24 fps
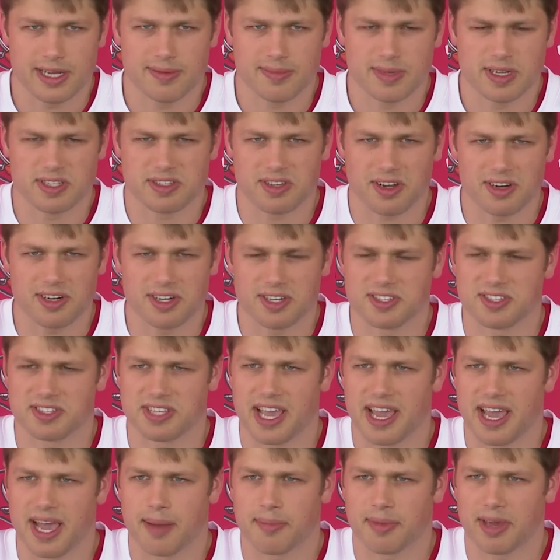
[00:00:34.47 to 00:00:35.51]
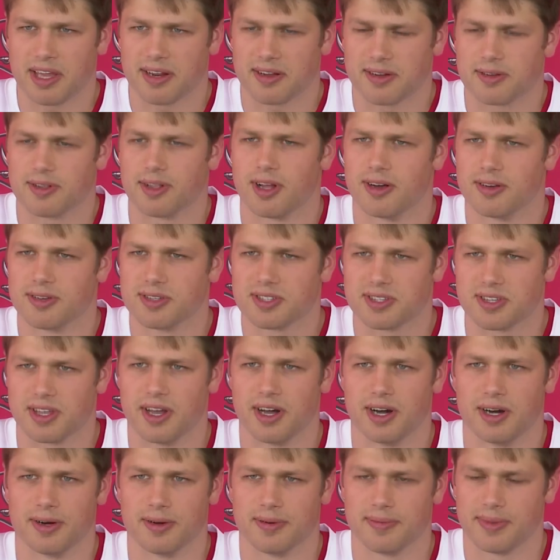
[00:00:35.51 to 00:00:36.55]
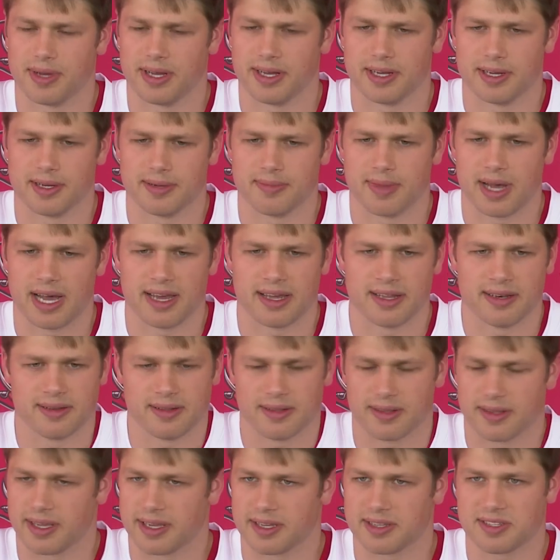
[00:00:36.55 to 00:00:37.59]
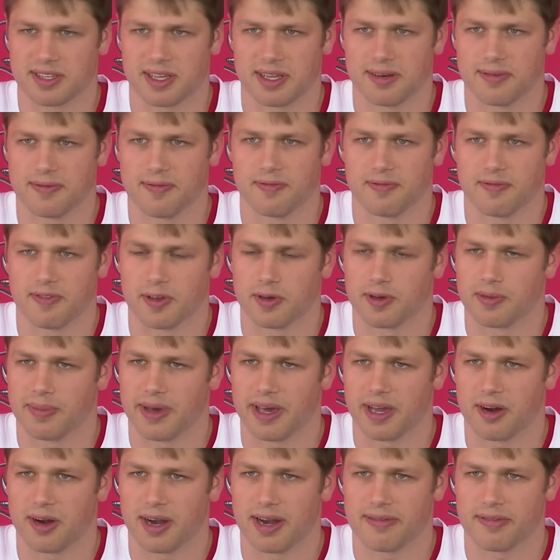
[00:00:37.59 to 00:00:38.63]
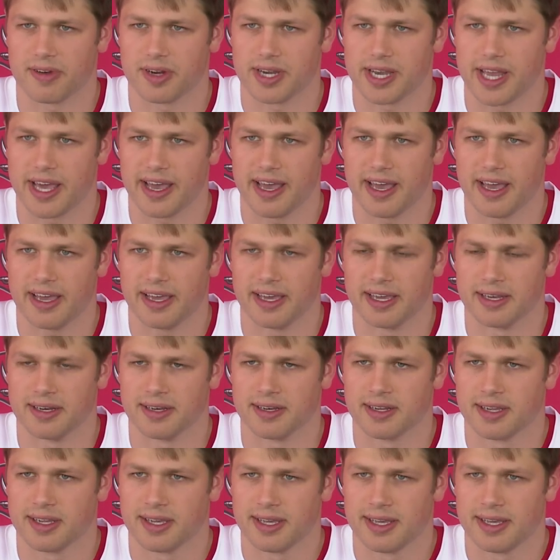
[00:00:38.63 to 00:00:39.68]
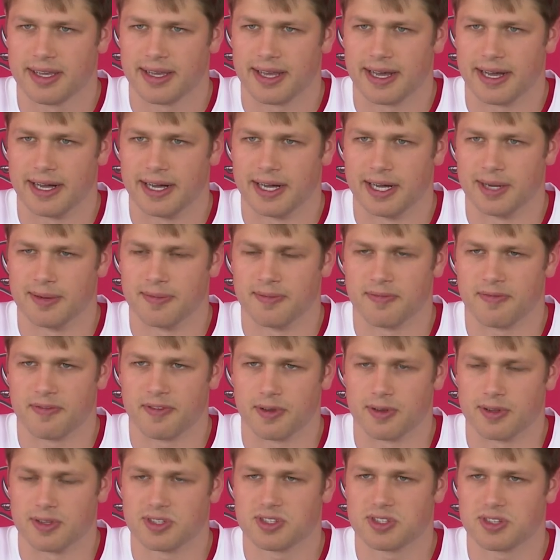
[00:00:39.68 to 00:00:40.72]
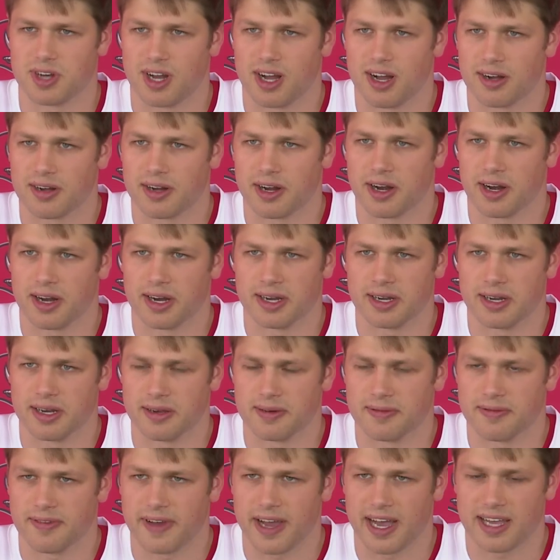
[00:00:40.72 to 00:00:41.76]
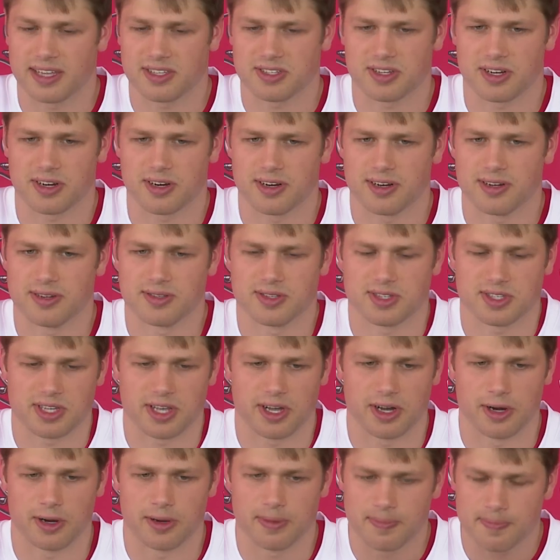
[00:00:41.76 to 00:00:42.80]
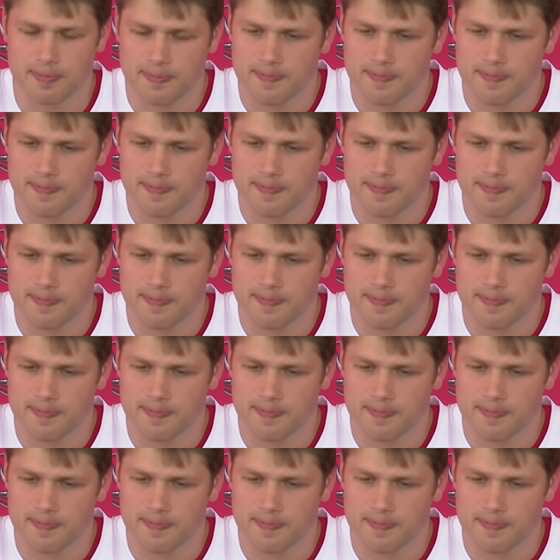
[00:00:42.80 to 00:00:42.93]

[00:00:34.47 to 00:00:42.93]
It's hard to say. I'm getting close, though. Like I said, feeling better every day and feeling stronger and faster, and so